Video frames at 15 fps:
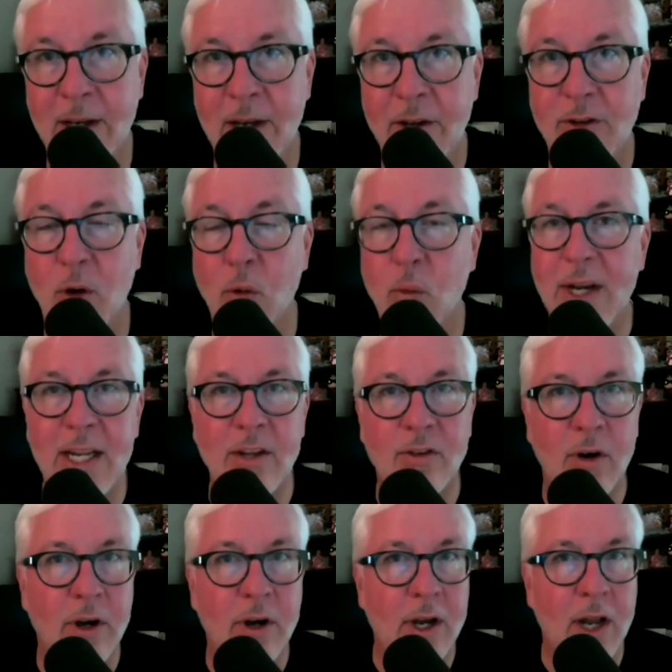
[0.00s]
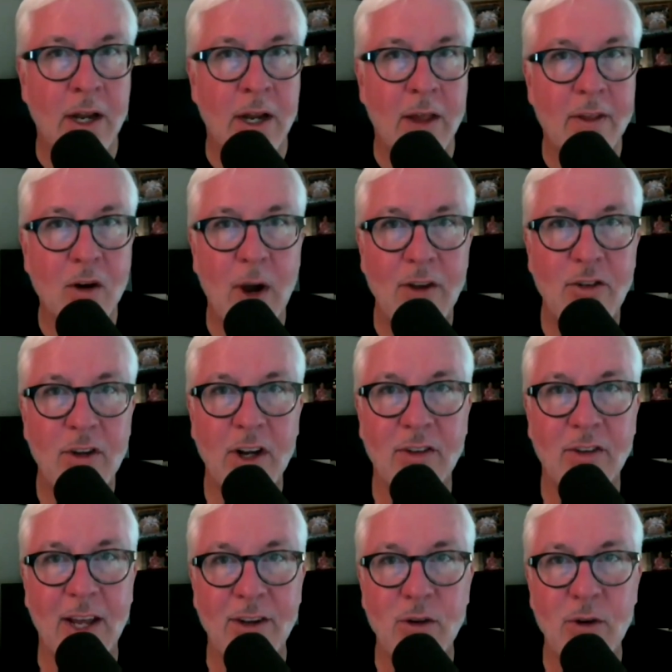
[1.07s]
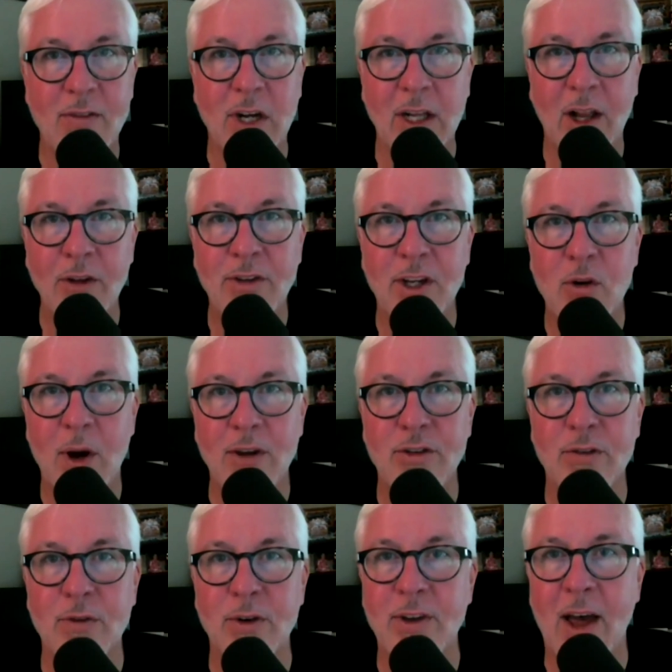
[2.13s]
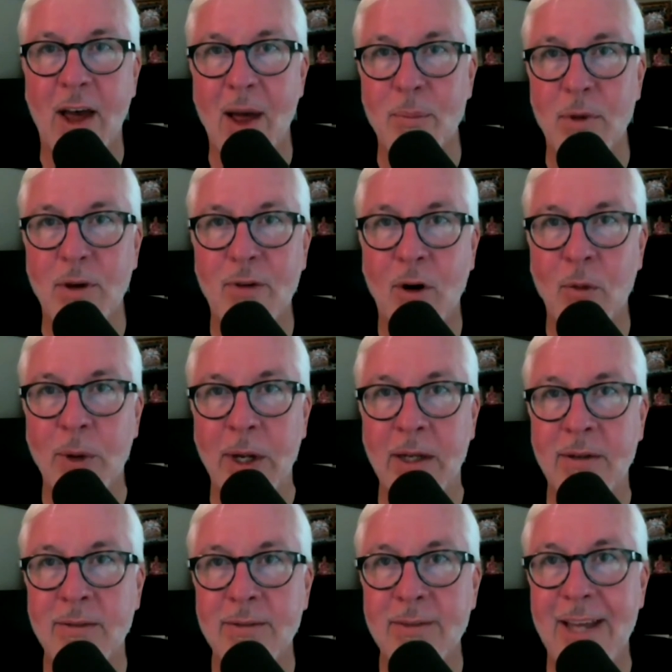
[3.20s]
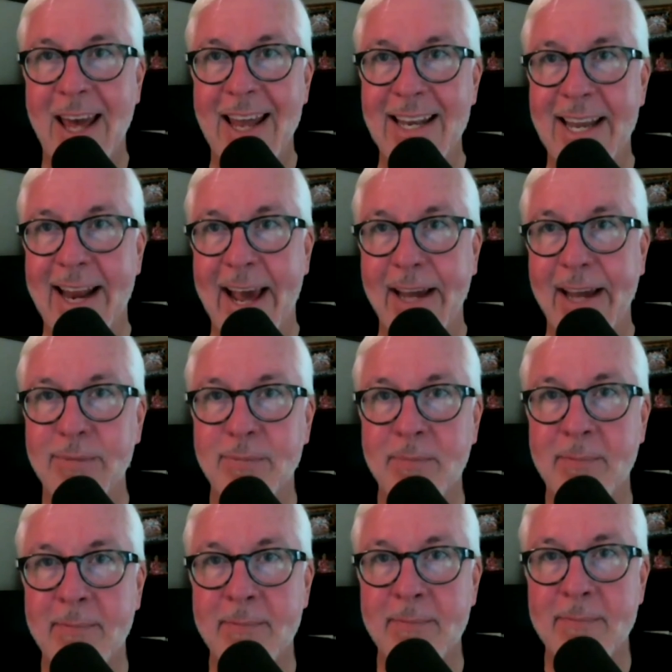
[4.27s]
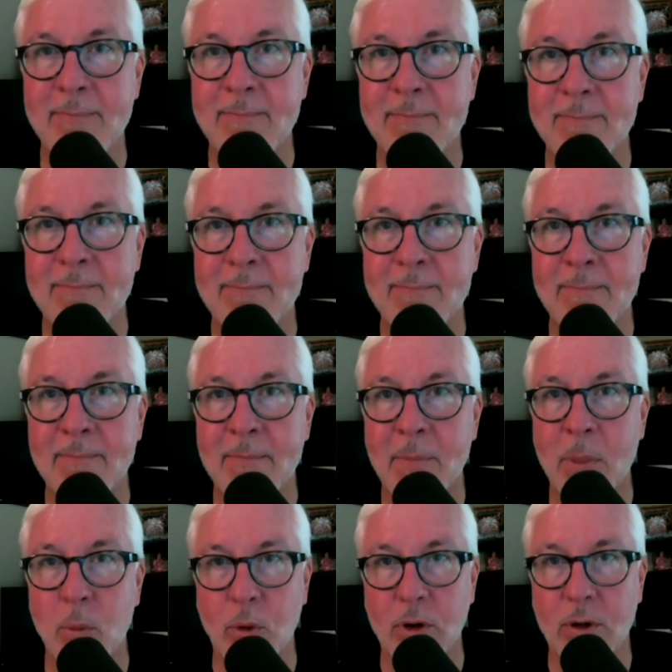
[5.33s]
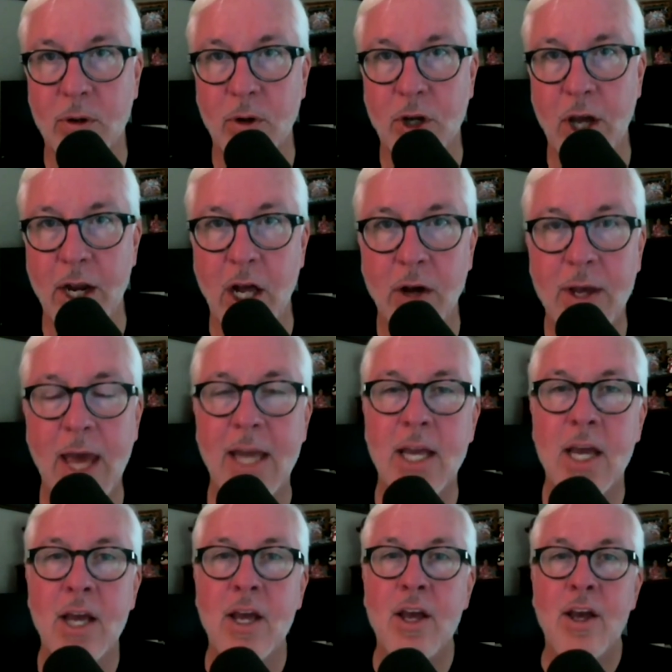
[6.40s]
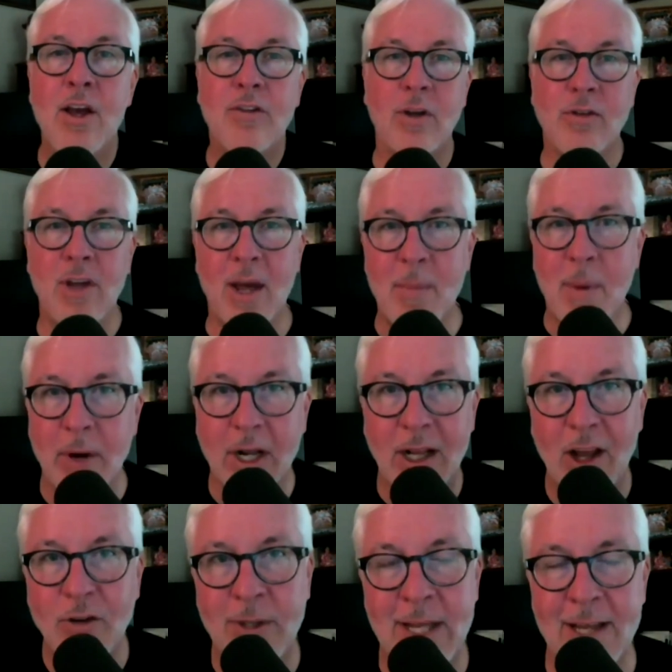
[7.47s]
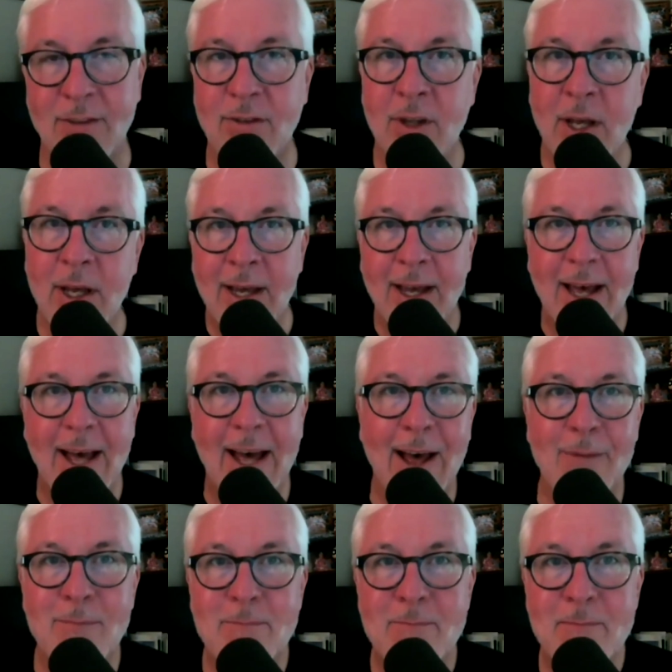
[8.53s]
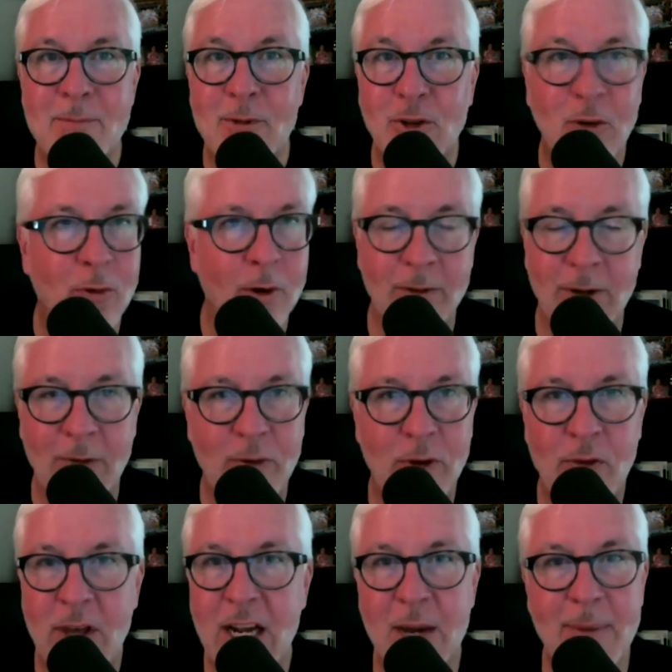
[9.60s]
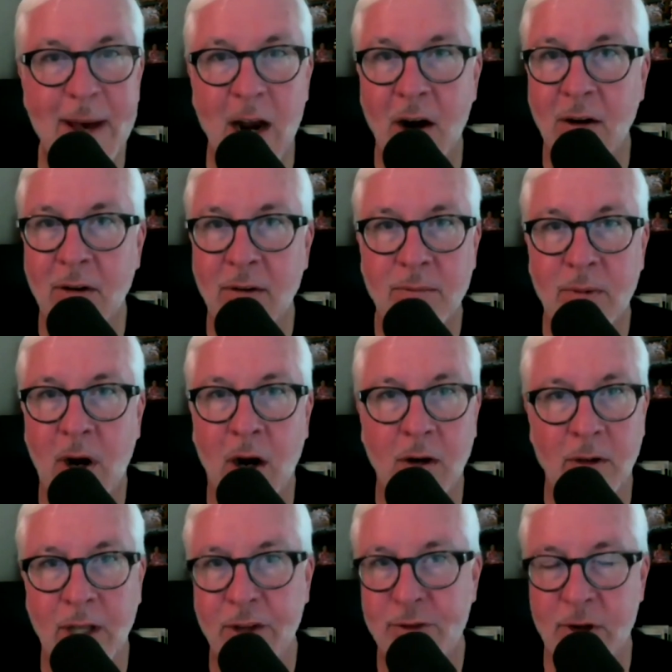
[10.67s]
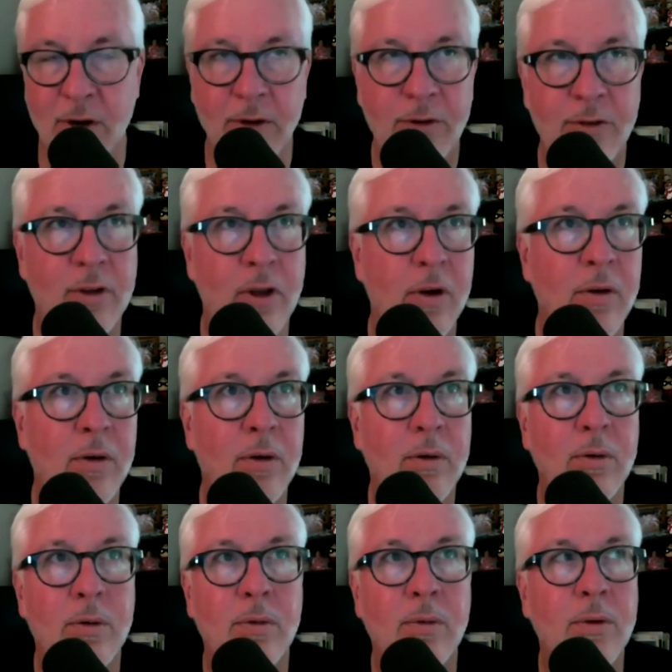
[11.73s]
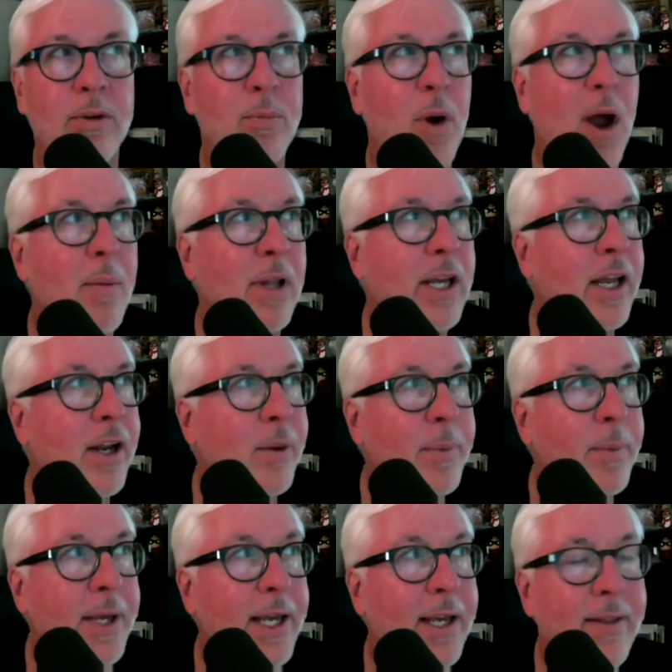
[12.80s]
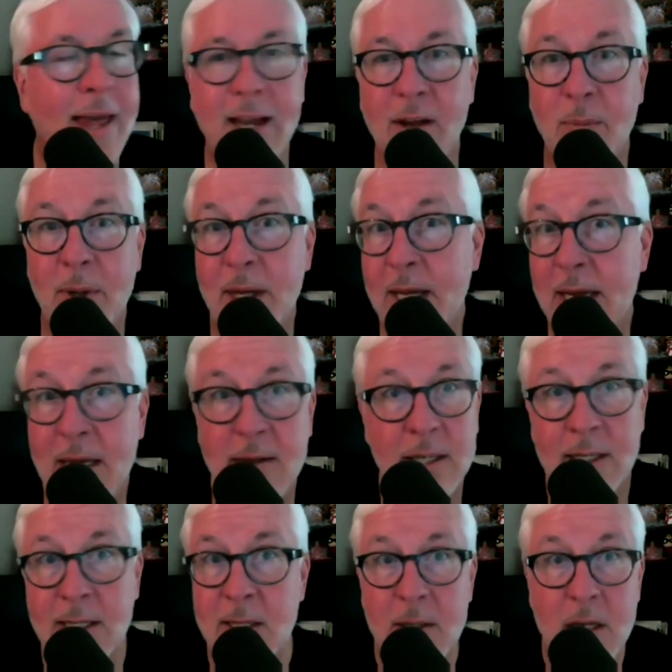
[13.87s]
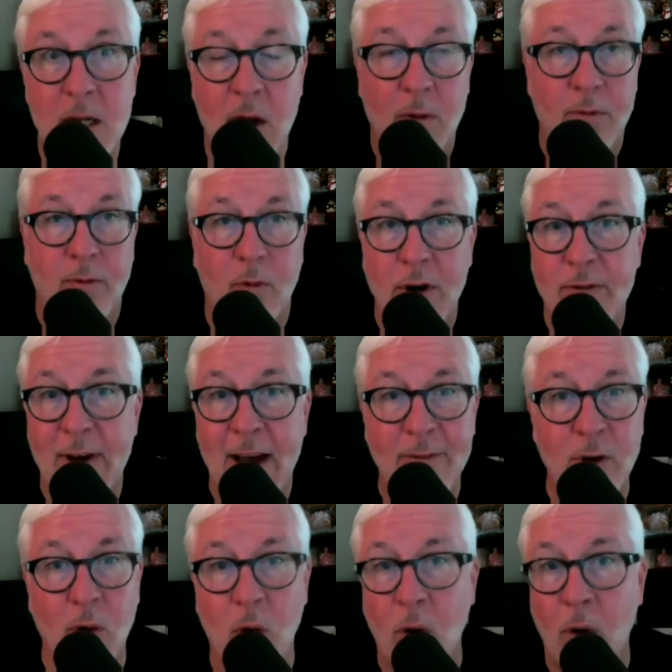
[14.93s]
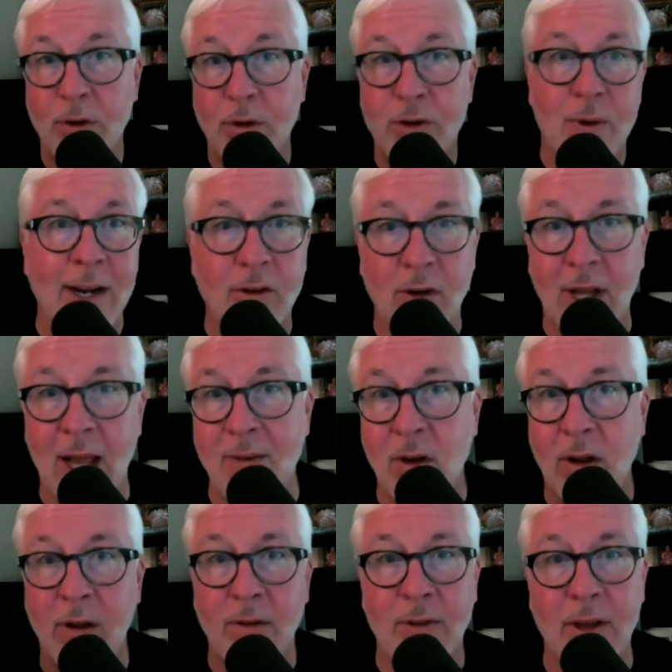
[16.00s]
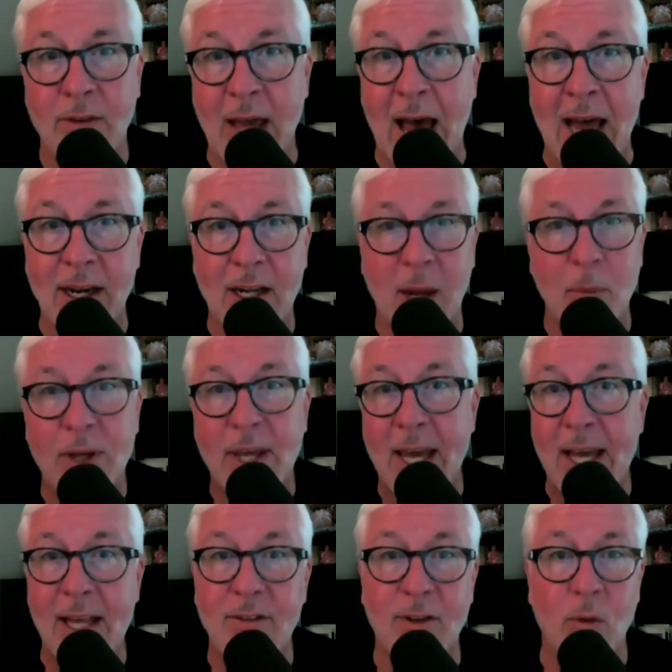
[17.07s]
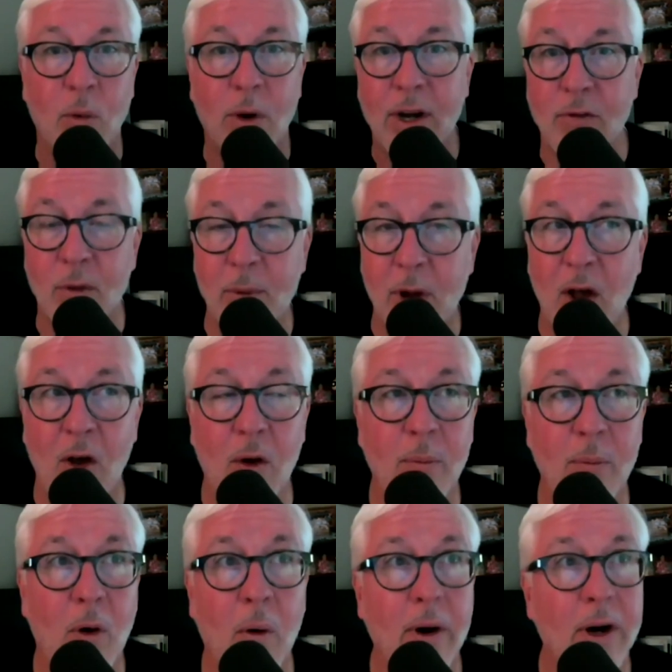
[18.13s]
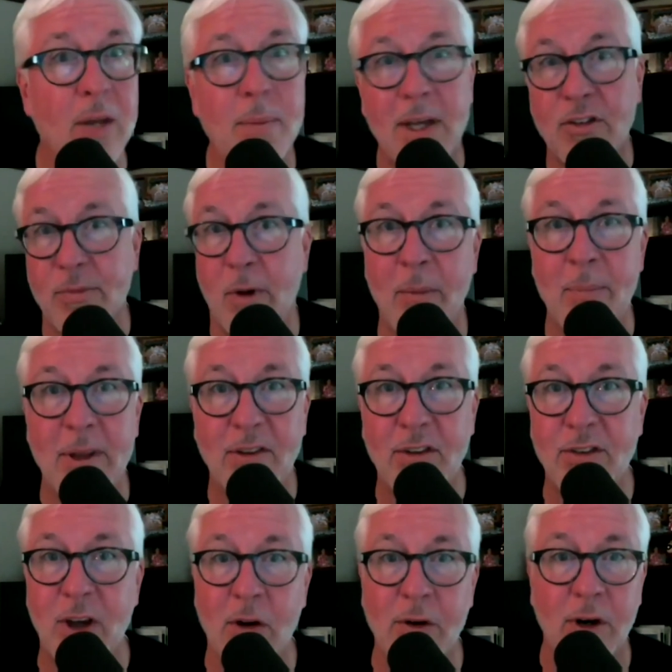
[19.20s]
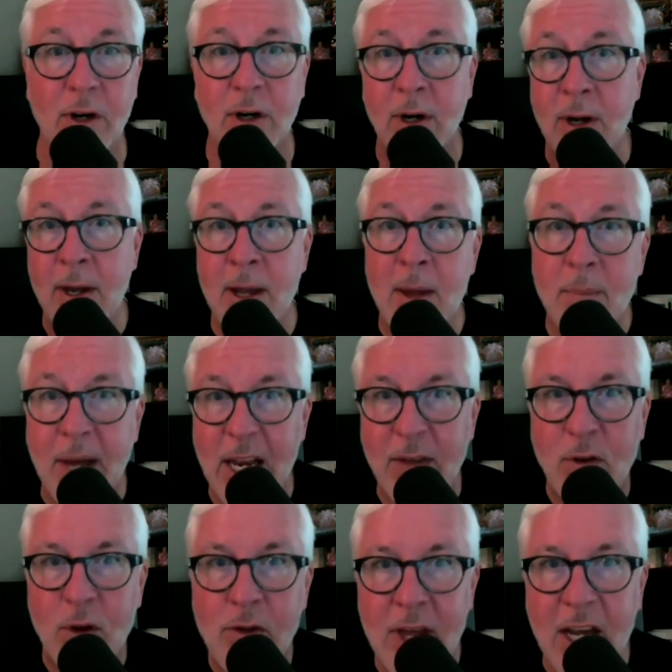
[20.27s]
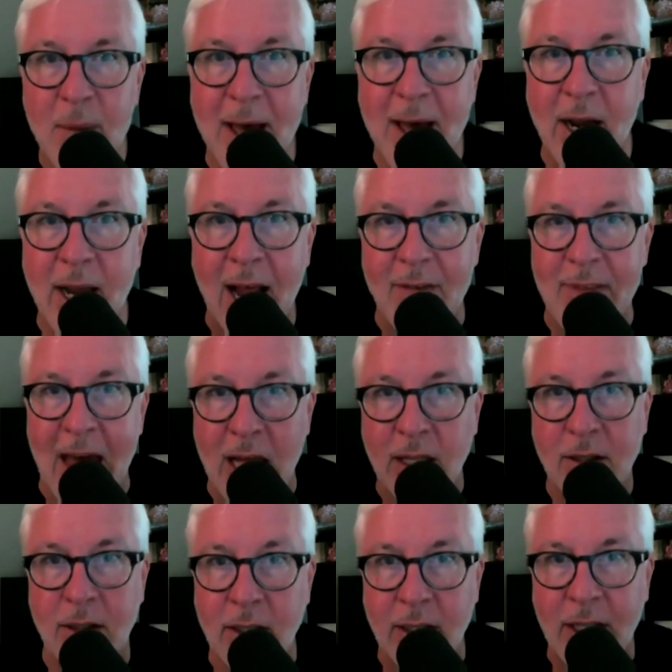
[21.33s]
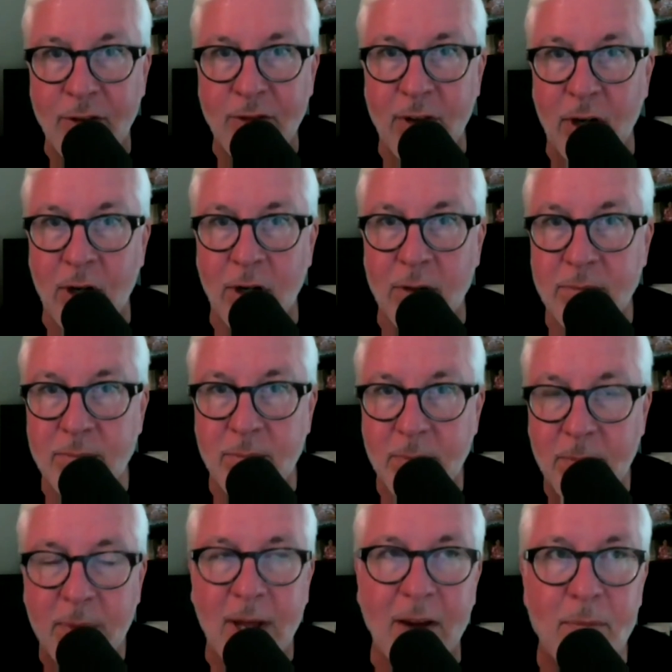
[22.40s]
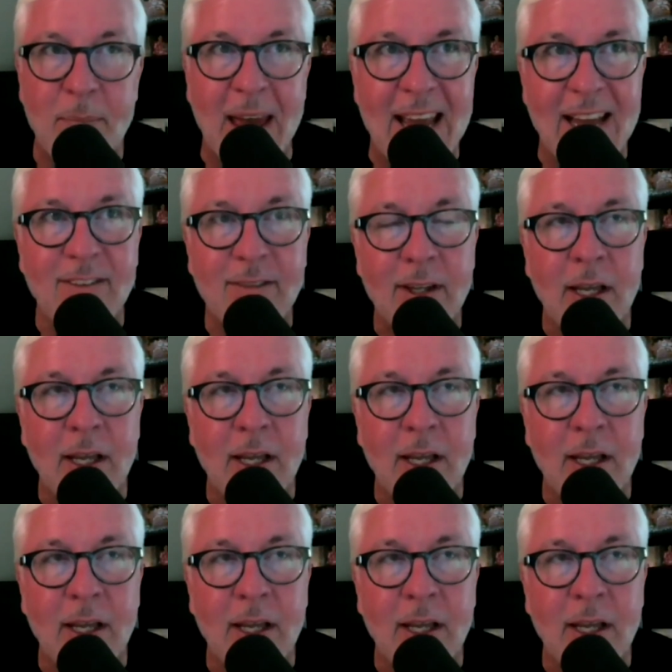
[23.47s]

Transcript: So, Whitney, is there another question? Because I do have a closing question for Tom before we end today. Good. We're, we're good. Okay. So, Tom, I'm going to close with this. Um, so, for if you think about our our listeners, so it's probably going to be they could be, you know, 45 year old director level. They've got a couple kids. They're working from home, or it could be a small business owner. But if you think about kind of that listener kind of base,